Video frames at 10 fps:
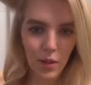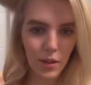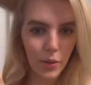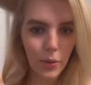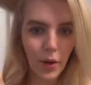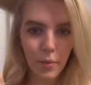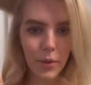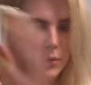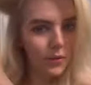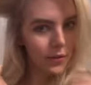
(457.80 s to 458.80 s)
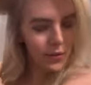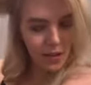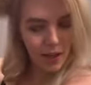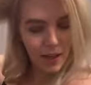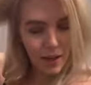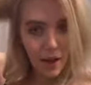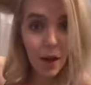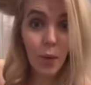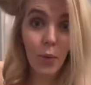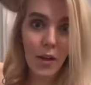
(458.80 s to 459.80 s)
Well, you are beautiful today.
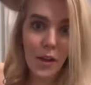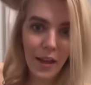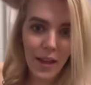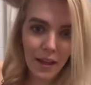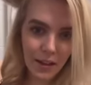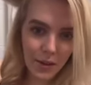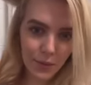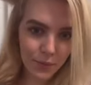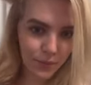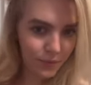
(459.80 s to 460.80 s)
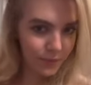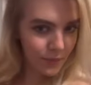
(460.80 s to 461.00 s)
Well, thank you.